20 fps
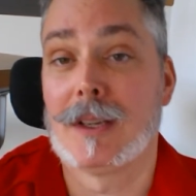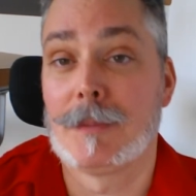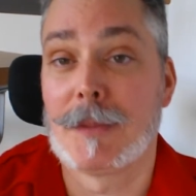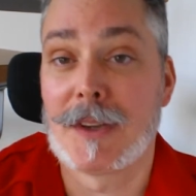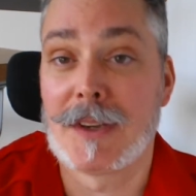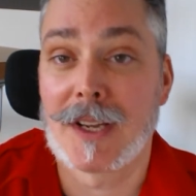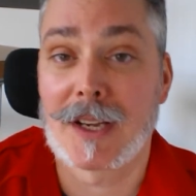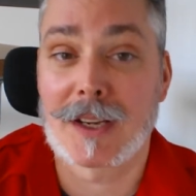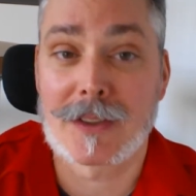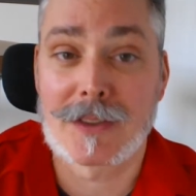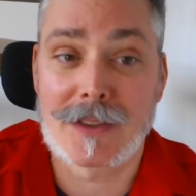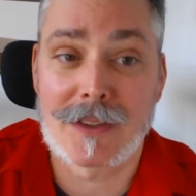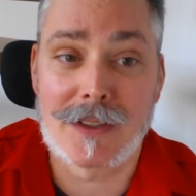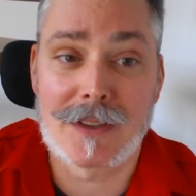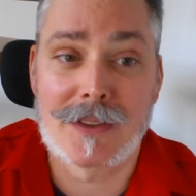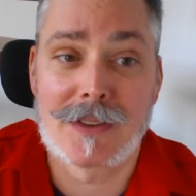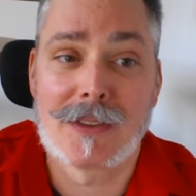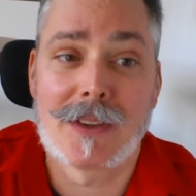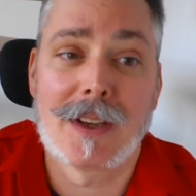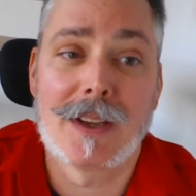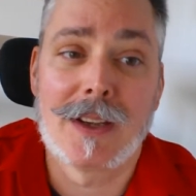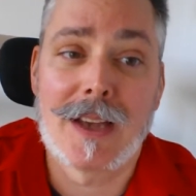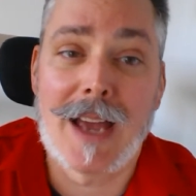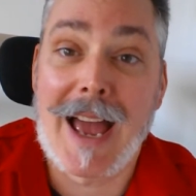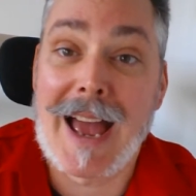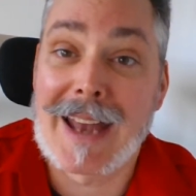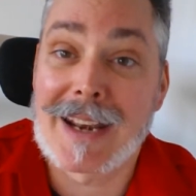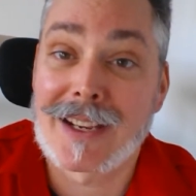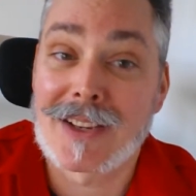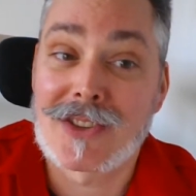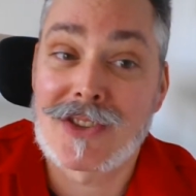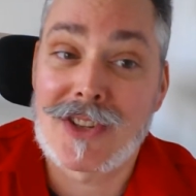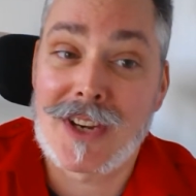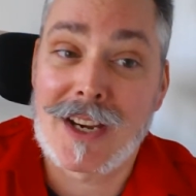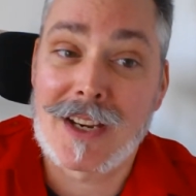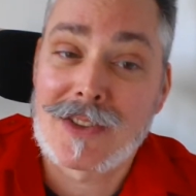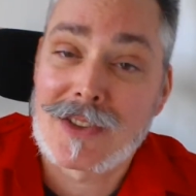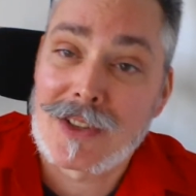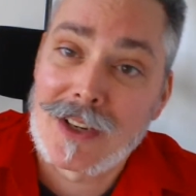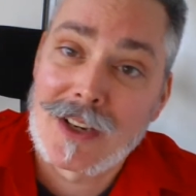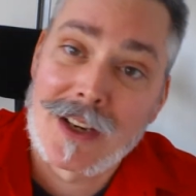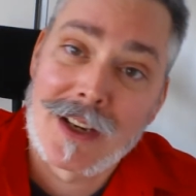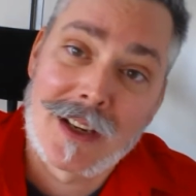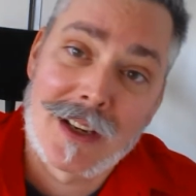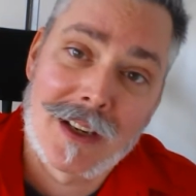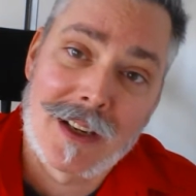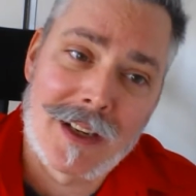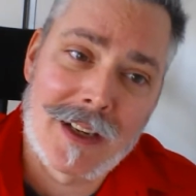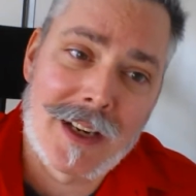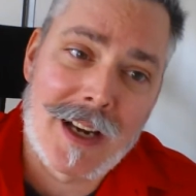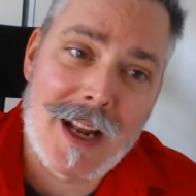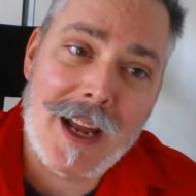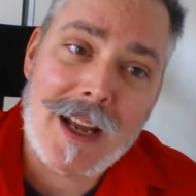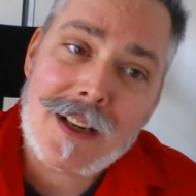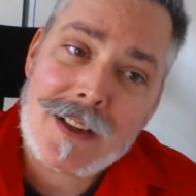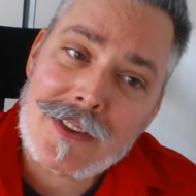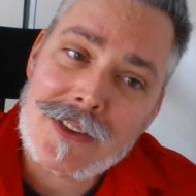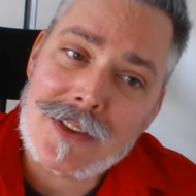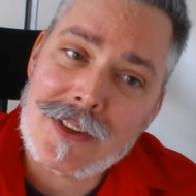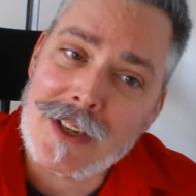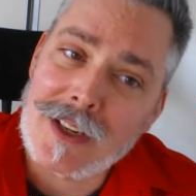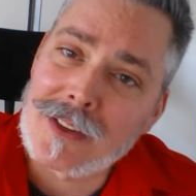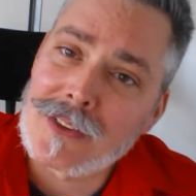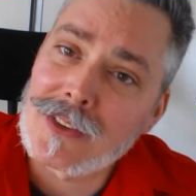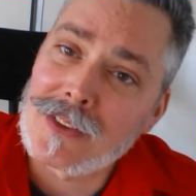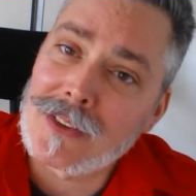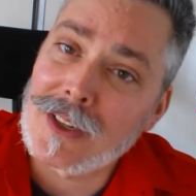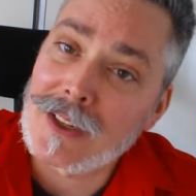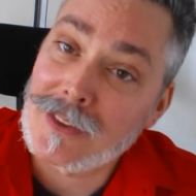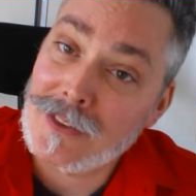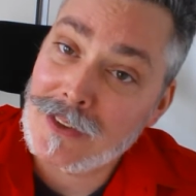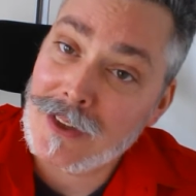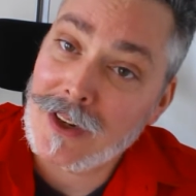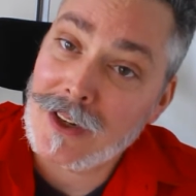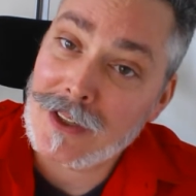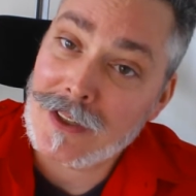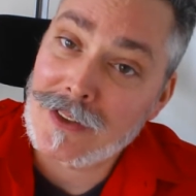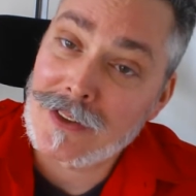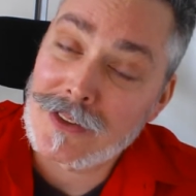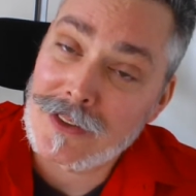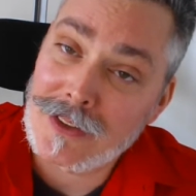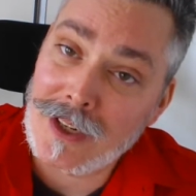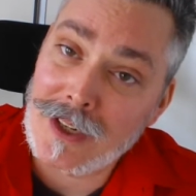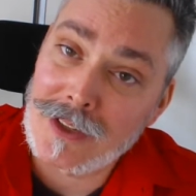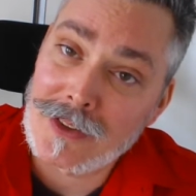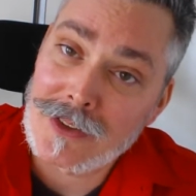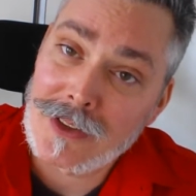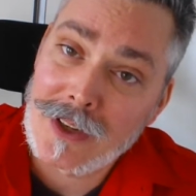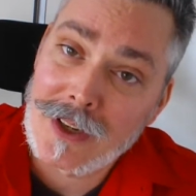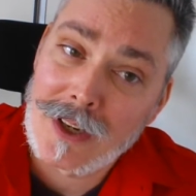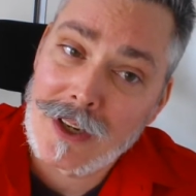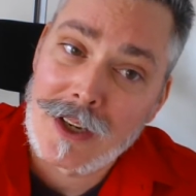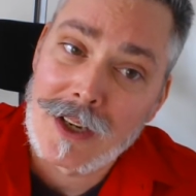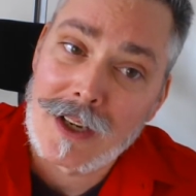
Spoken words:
The next is ad exchange, and an ad exchange is like a stock exchange